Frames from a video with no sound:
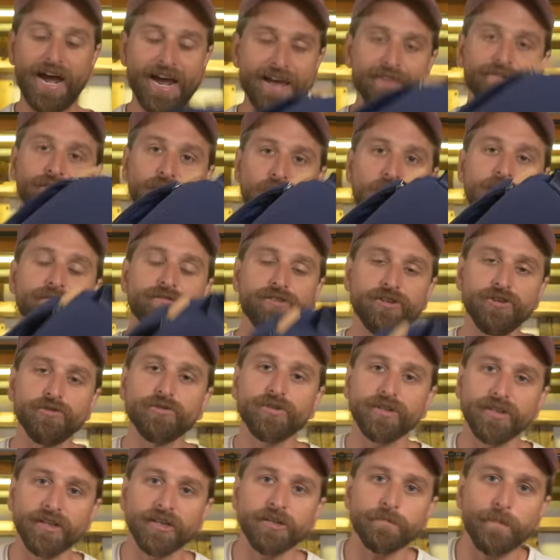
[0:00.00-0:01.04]
have loved
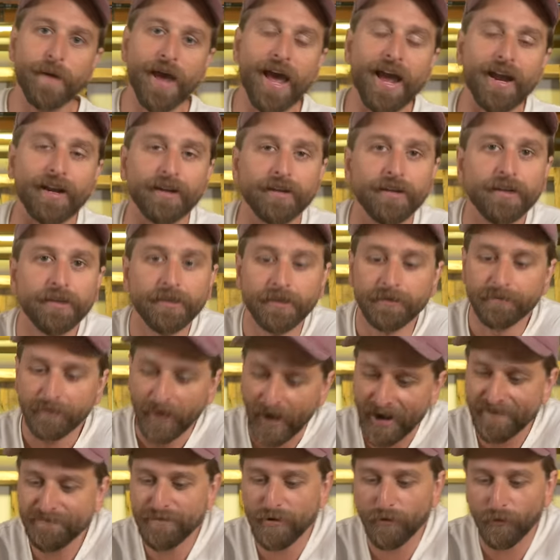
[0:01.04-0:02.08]
using this bag.
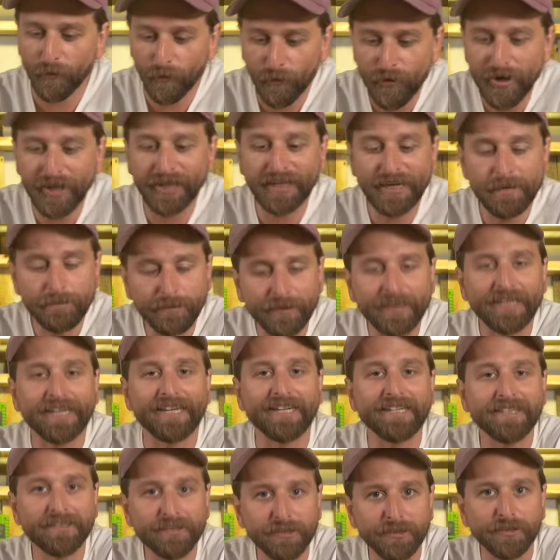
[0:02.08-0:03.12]
I've been really
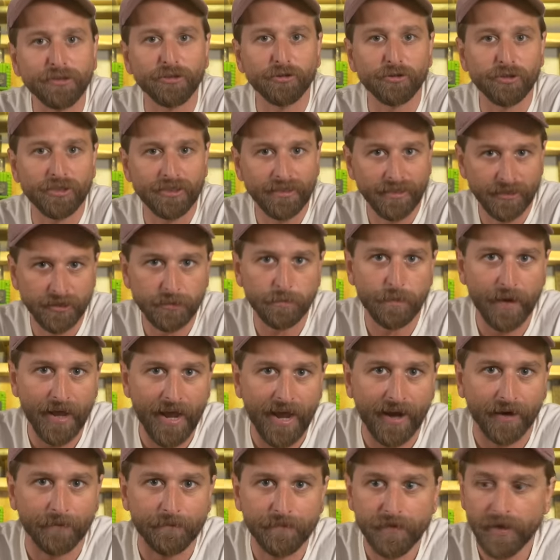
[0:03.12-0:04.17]
pleased using this
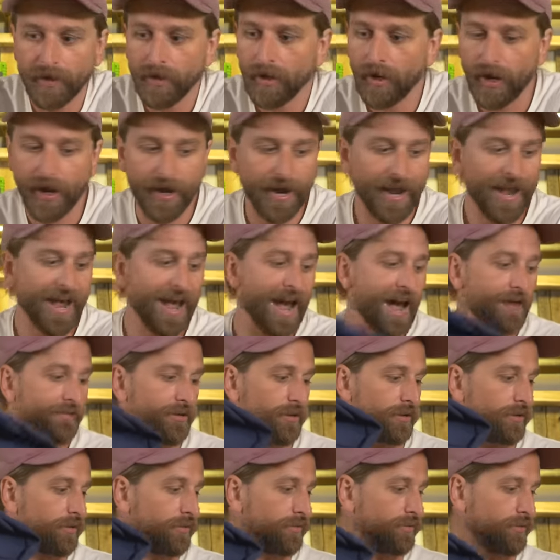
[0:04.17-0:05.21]
bag. And I
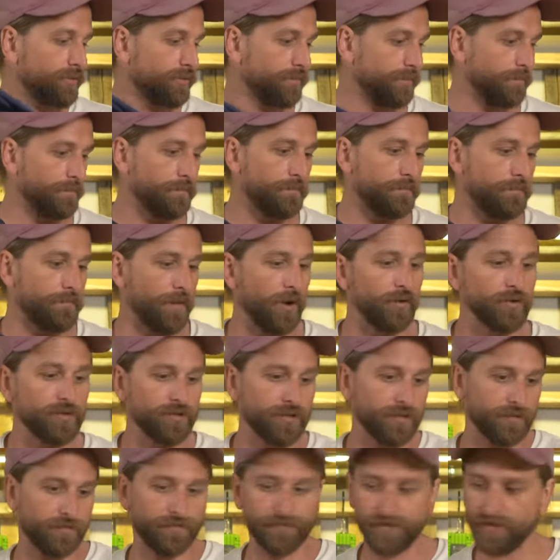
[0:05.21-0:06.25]
haven't used
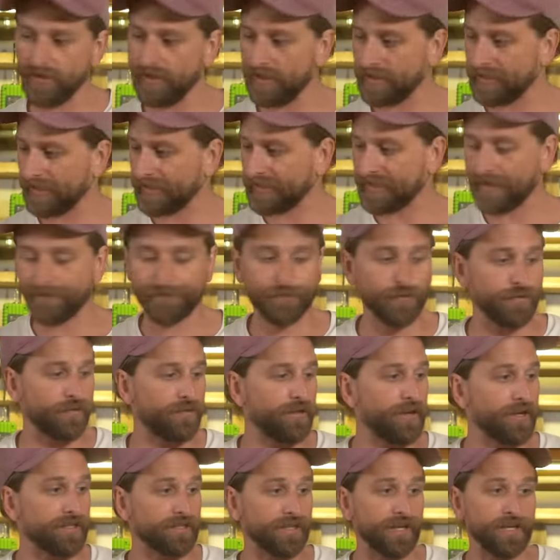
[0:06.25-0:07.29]
most of these except for
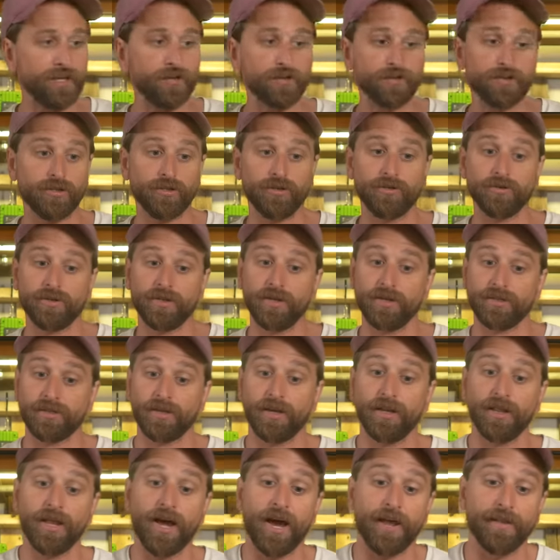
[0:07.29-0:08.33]
this. I used to use this
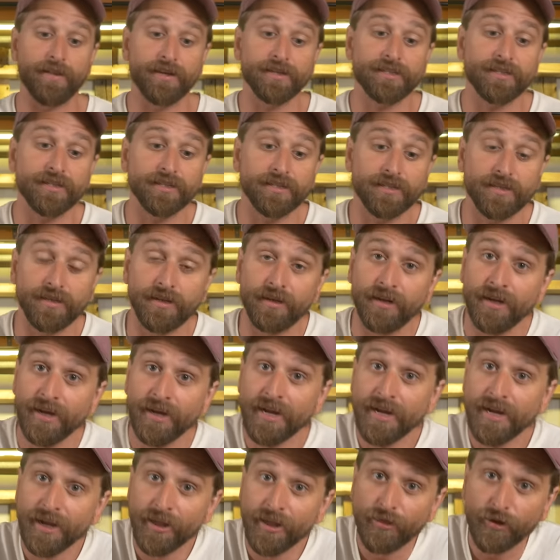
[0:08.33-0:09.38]
a lot. This is the
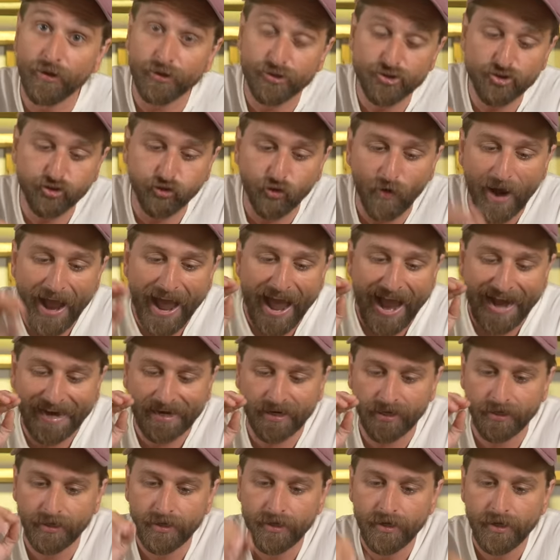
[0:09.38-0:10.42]

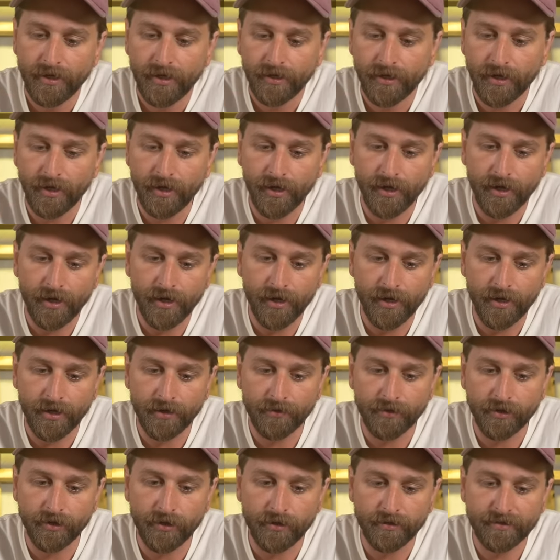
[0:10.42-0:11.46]
Trakke.
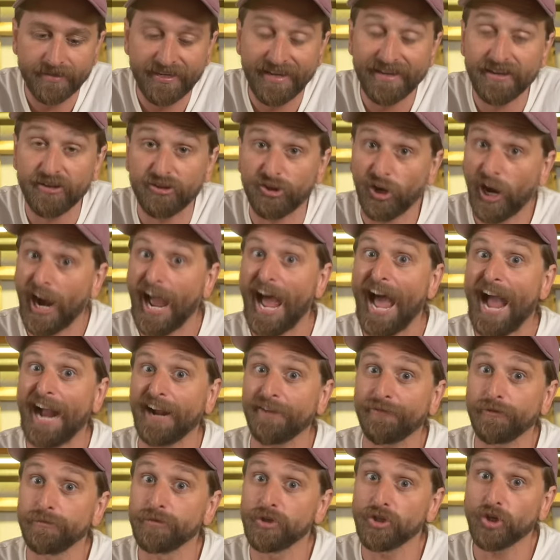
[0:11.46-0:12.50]
Trakke
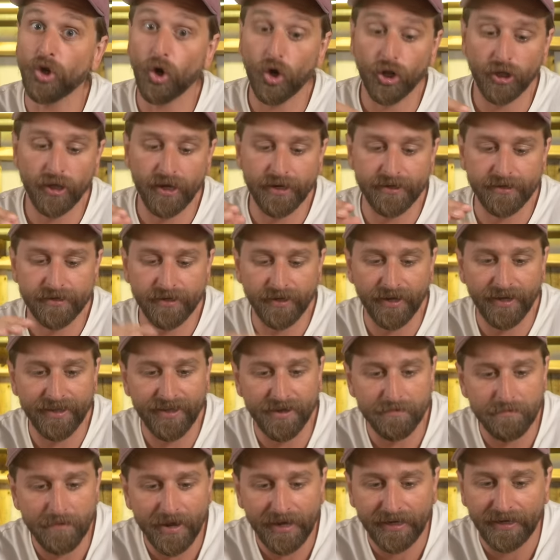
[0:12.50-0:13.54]
from Scotland, and they
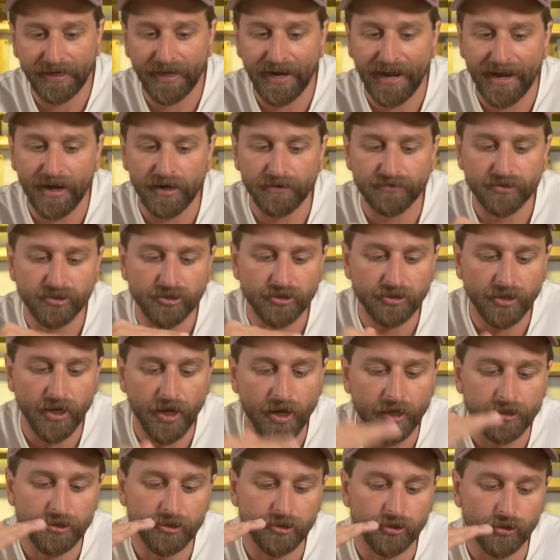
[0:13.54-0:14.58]
make it out of
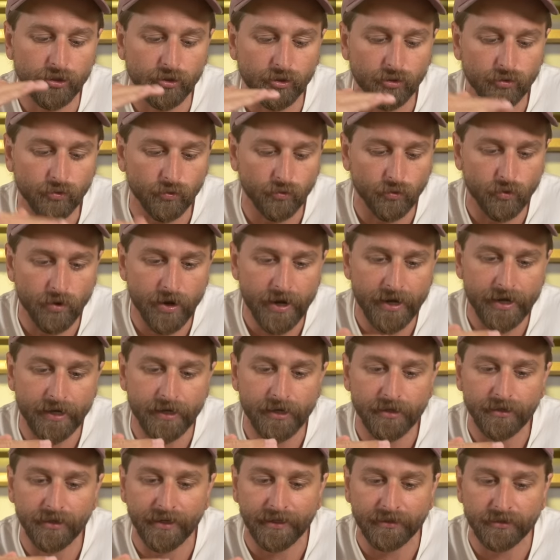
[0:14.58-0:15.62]
such
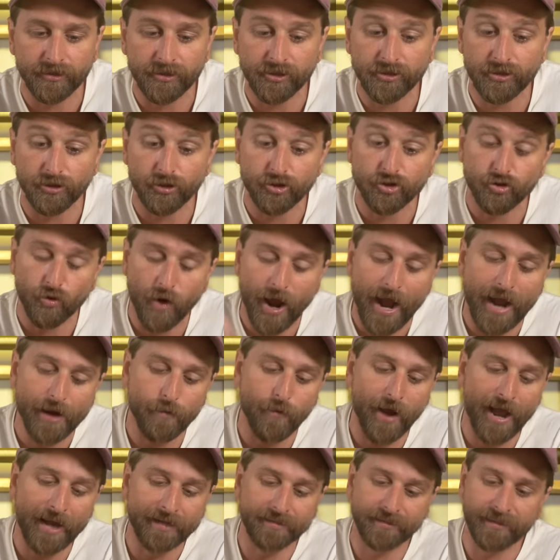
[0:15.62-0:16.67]
great, like this is their dry
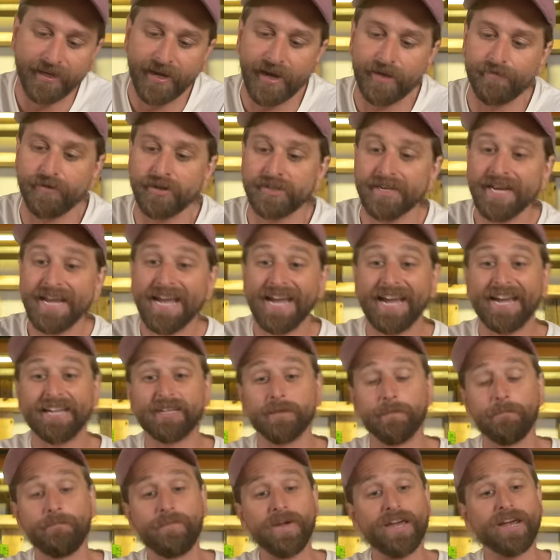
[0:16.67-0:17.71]
wax canvas. It's
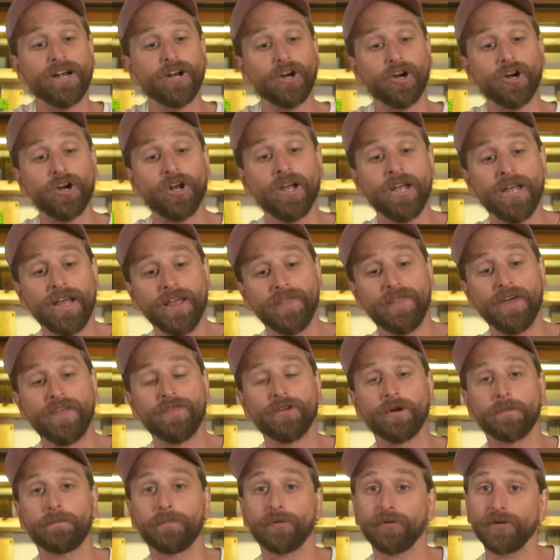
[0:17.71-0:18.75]
bigger than
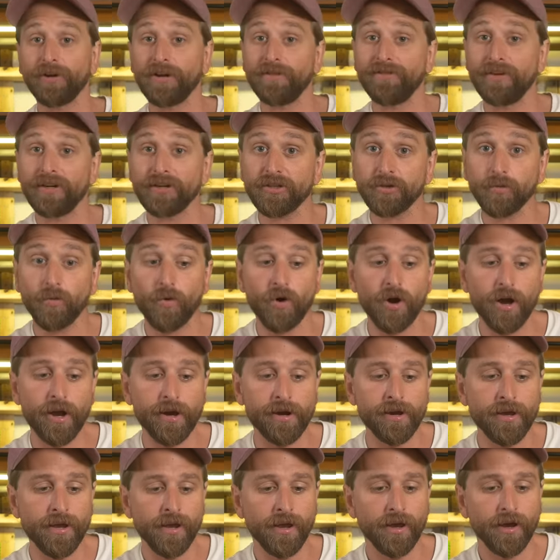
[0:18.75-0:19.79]
their previous
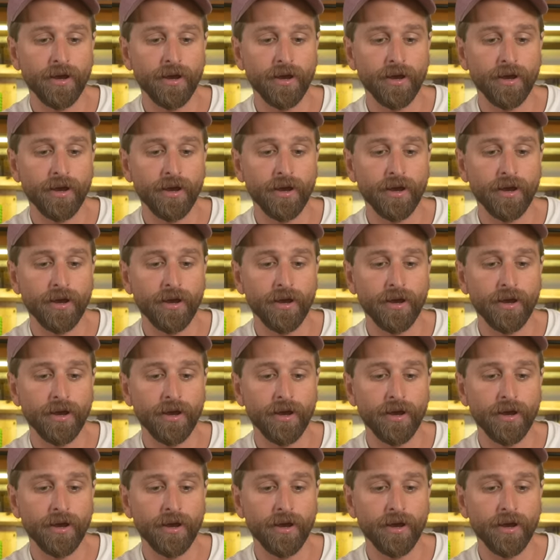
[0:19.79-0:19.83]
one,